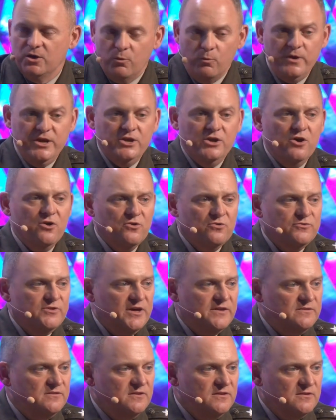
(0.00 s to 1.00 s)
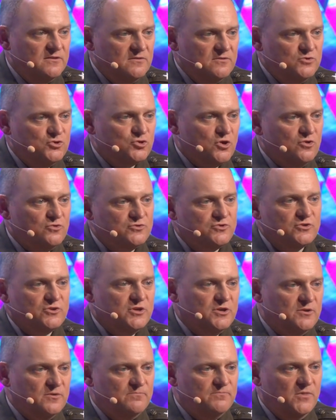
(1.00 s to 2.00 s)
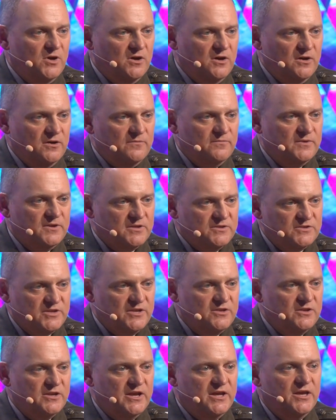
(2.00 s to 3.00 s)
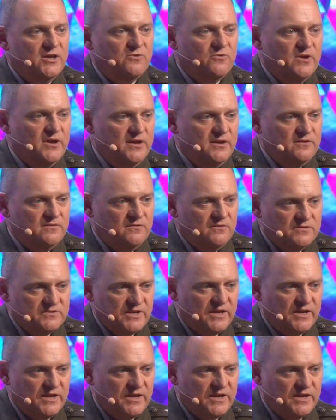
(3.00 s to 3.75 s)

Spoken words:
We know that drones are going to continue to iterate,